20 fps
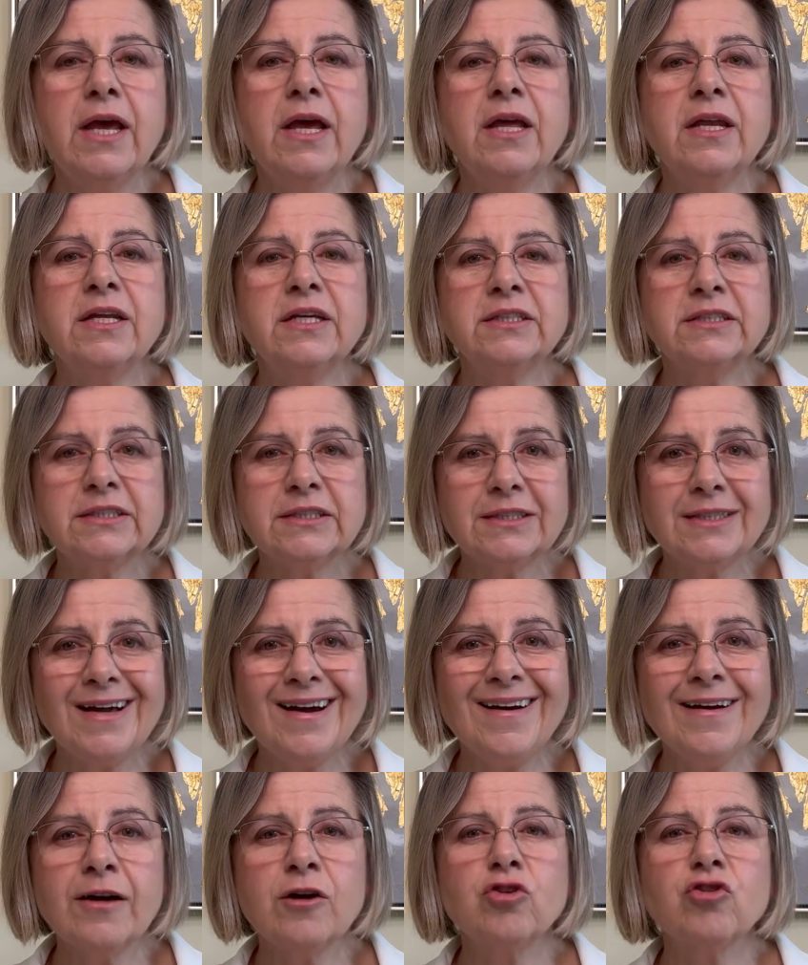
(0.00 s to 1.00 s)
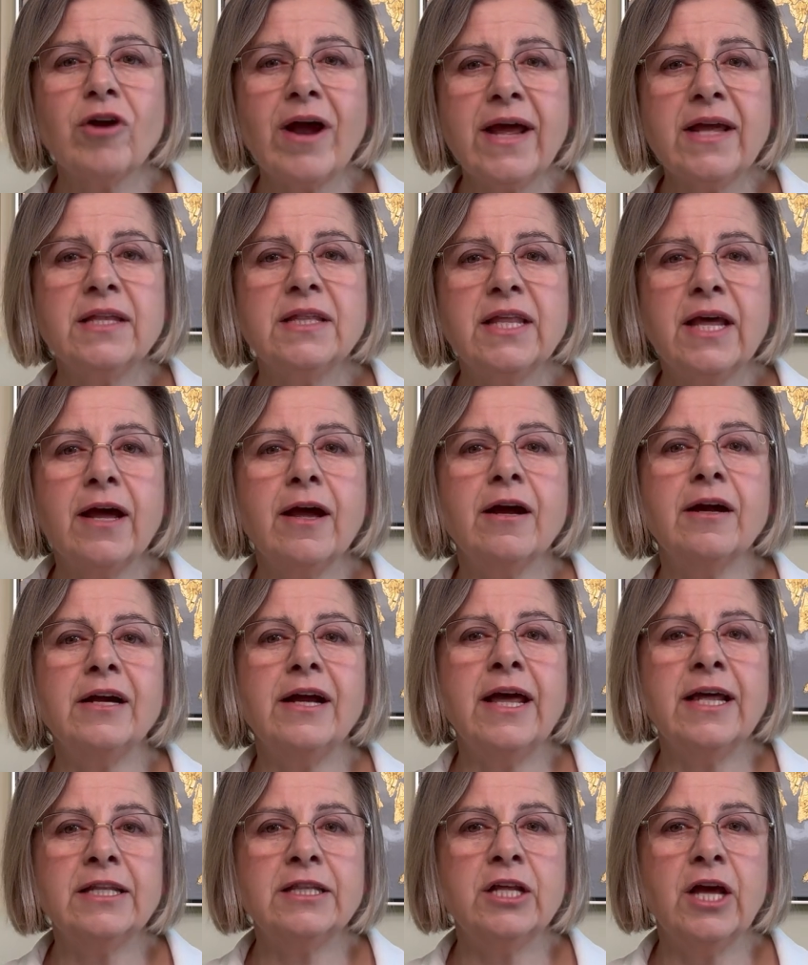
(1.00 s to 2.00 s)
It is stuck right there
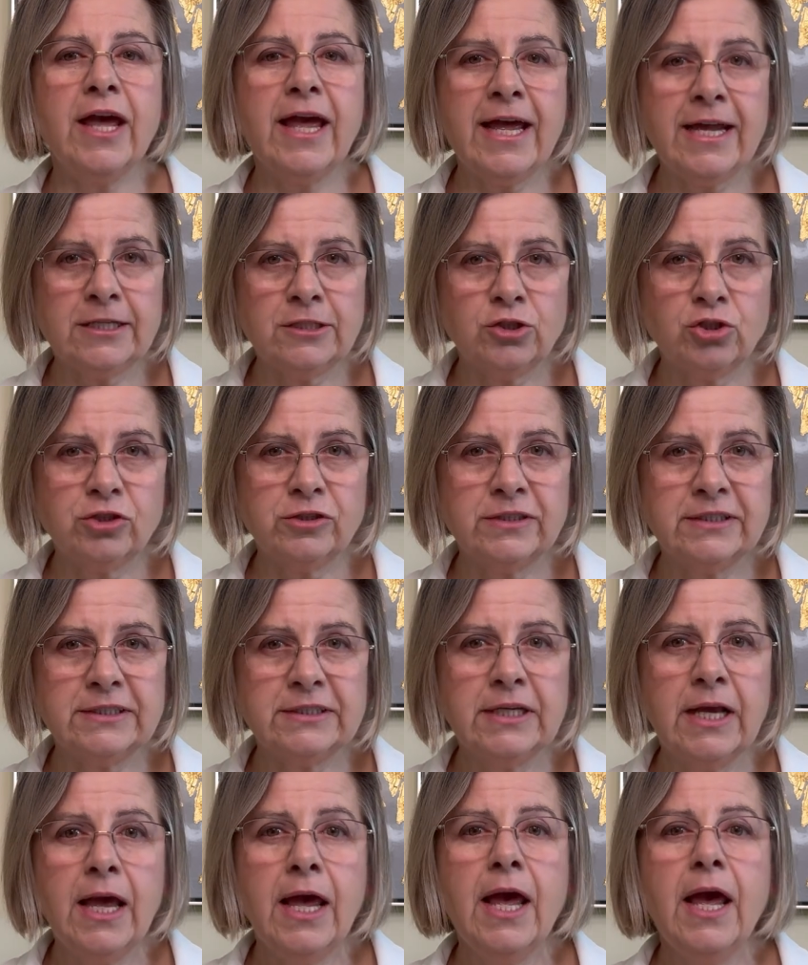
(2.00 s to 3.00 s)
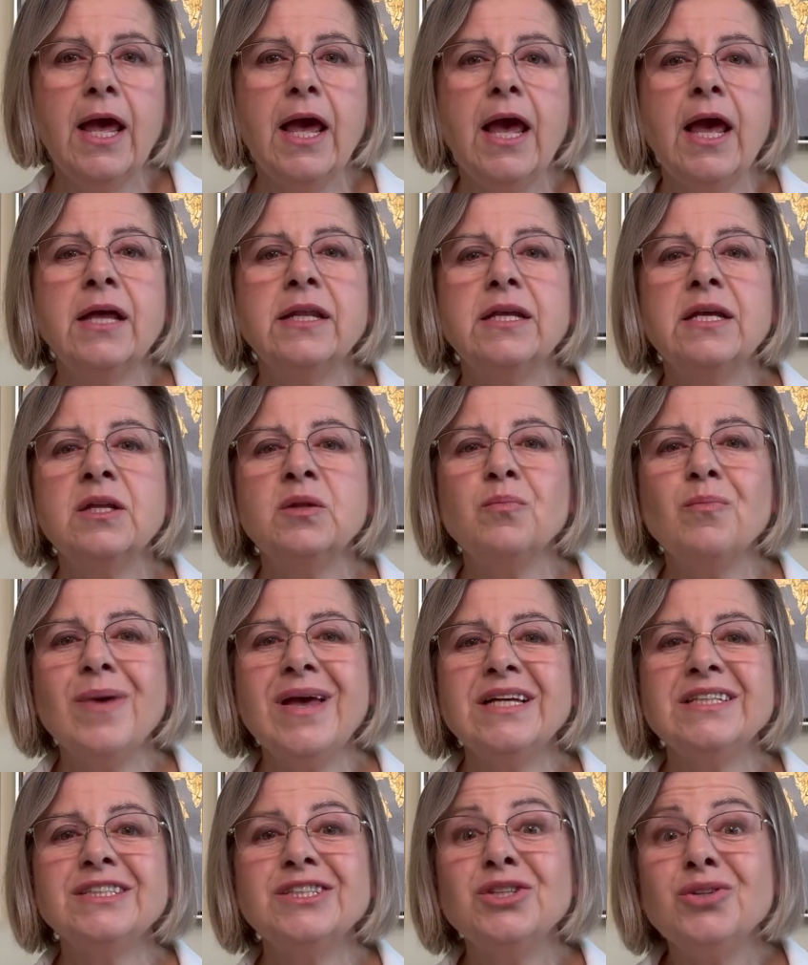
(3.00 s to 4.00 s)
at the entrance, and it
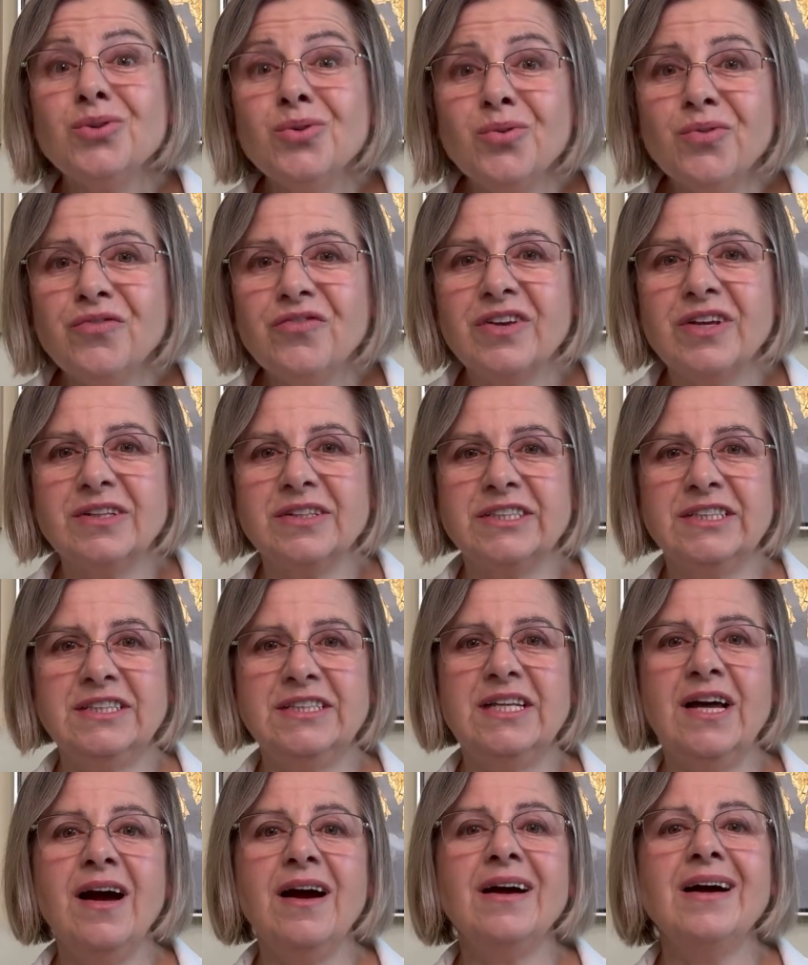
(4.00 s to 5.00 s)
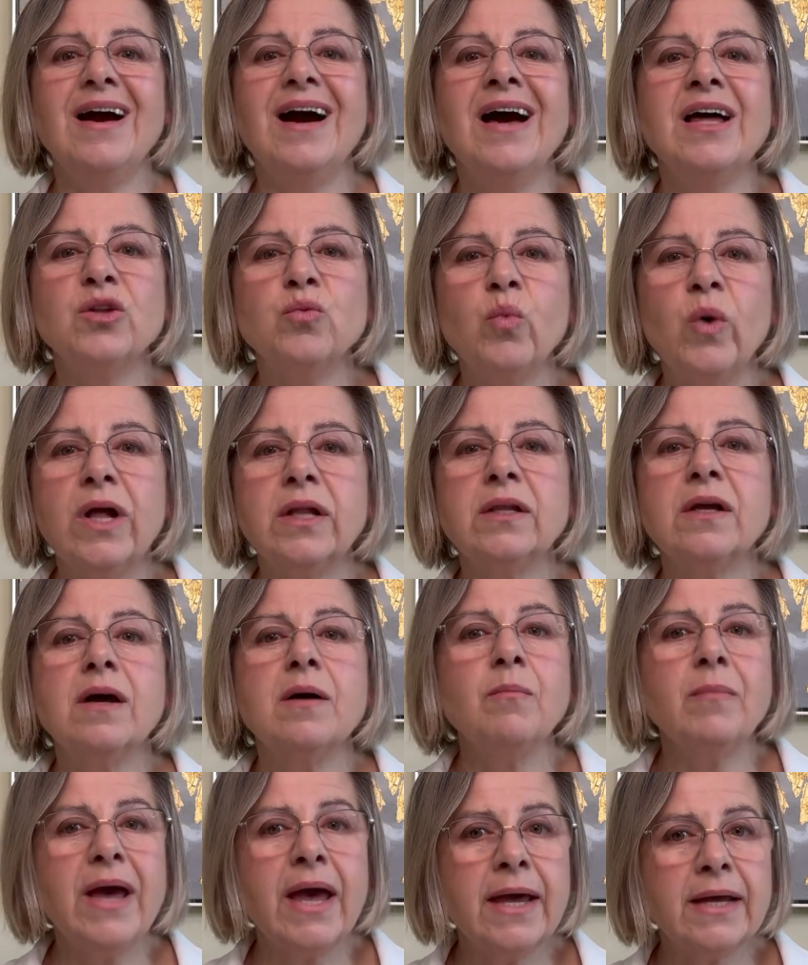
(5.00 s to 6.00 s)
makes you feel stuck,
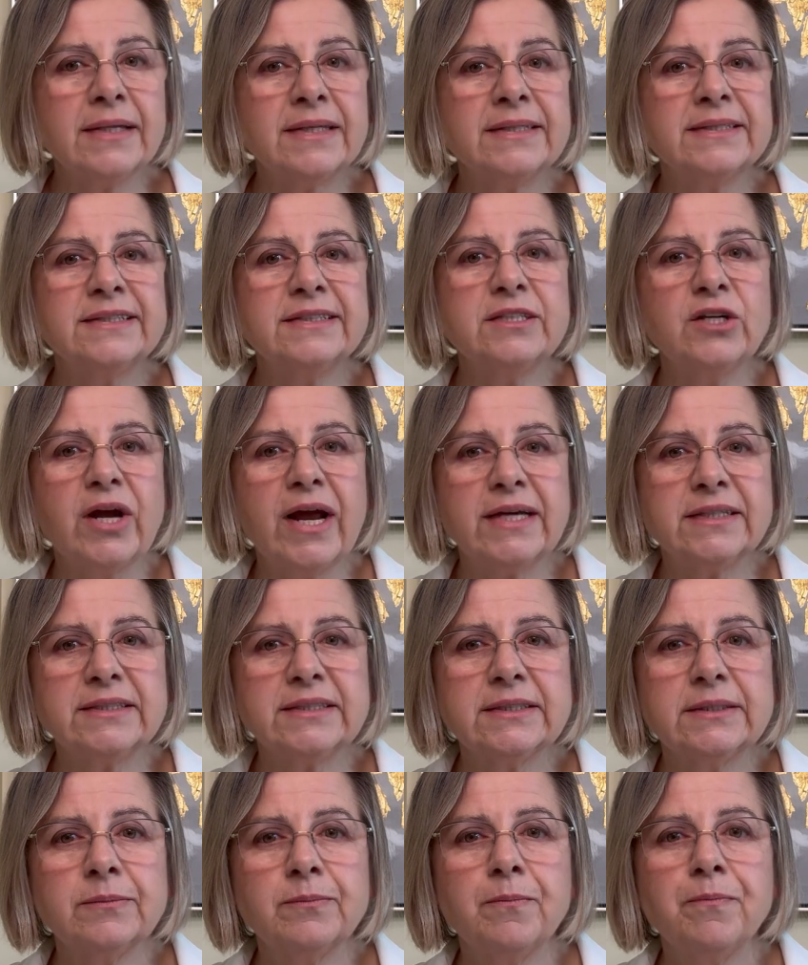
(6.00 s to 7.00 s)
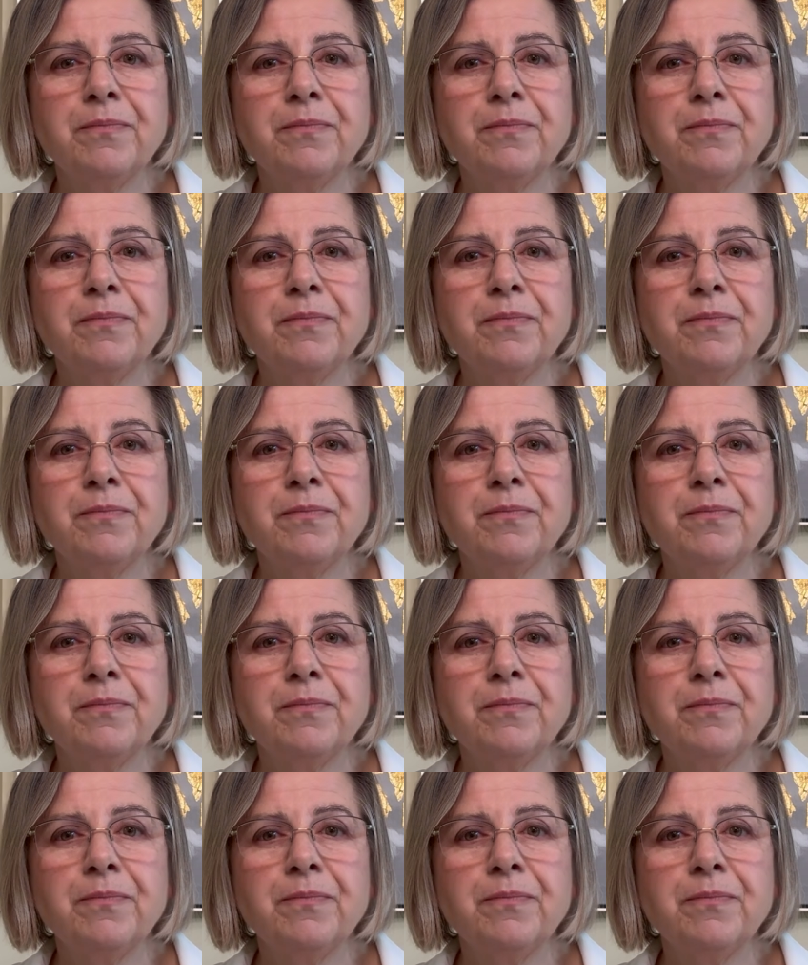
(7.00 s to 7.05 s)
unwelcome, and stressed.